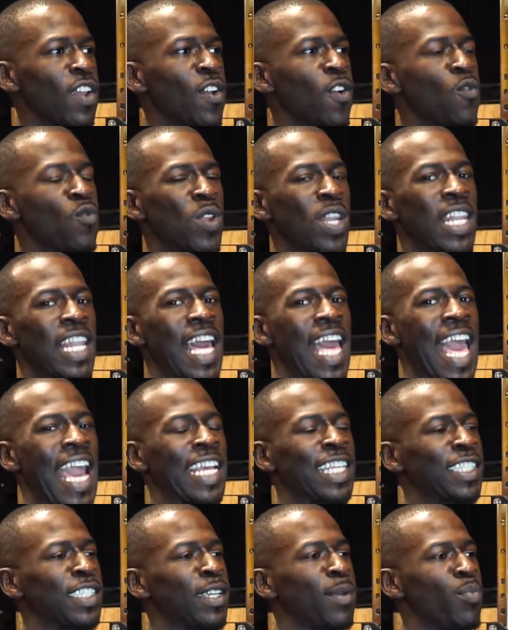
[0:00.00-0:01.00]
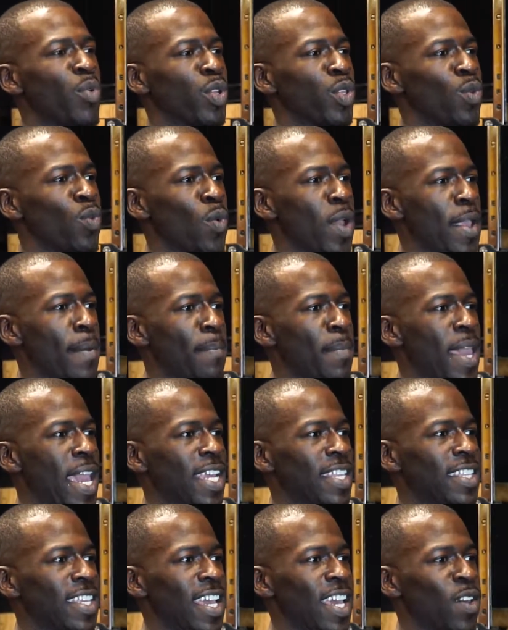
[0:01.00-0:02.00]
Relax, bring the weight
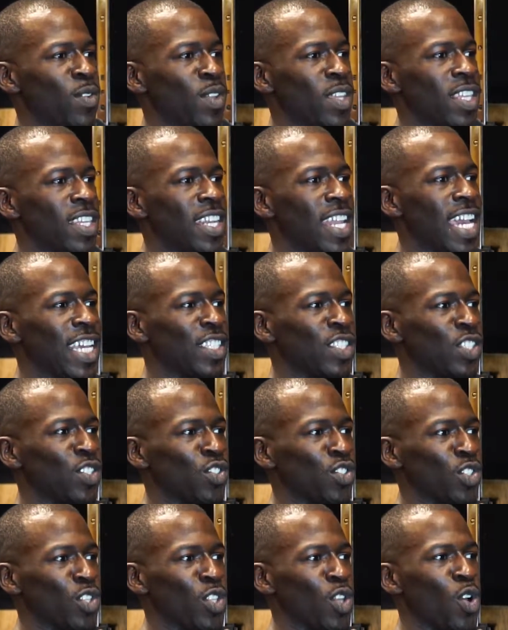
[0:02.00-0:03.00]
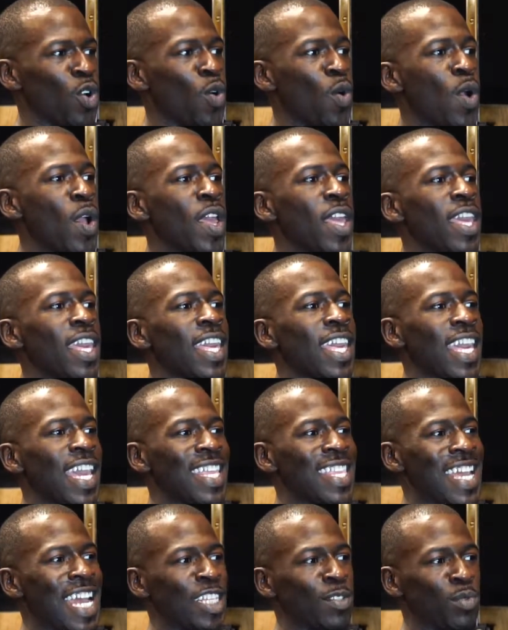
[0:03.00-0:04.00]
back down, nice and slow,
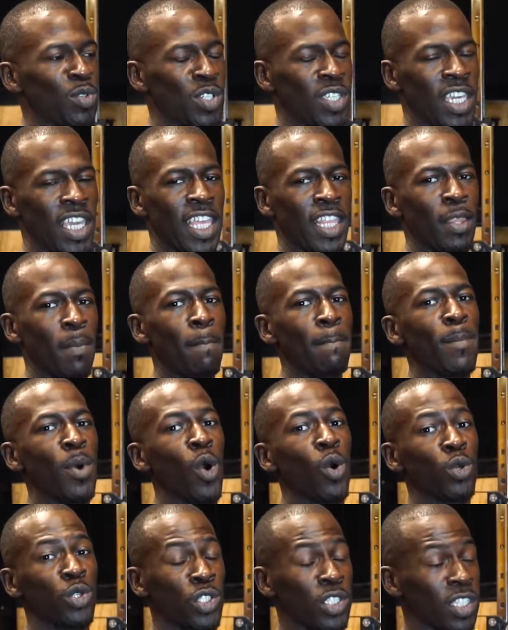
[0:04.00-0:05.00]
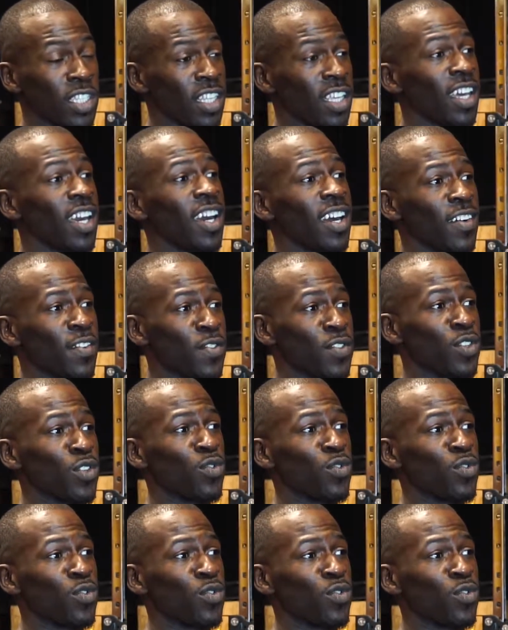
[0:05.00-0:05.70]
and that's where you're getting the most of the